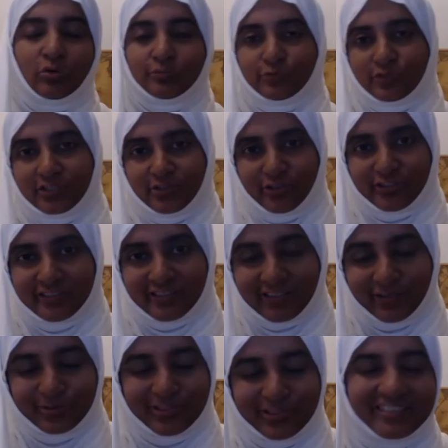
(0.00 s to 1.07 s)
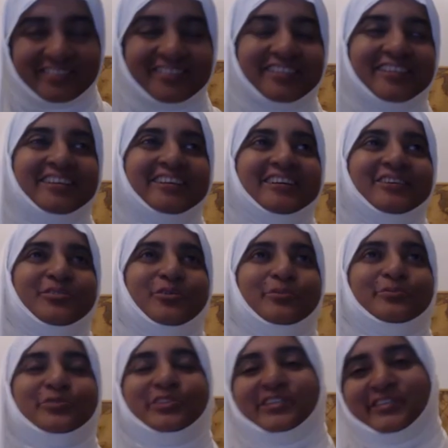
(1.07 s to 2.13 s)
Hopefully, not around us.
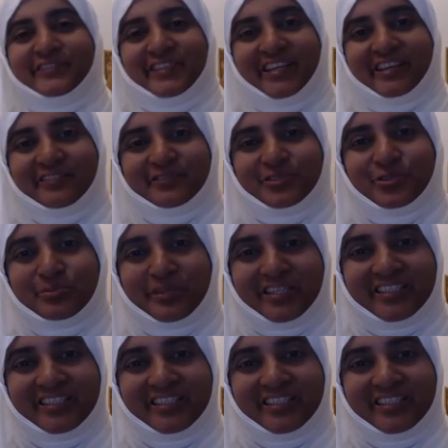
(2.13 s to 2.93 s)
Hopefully, we have too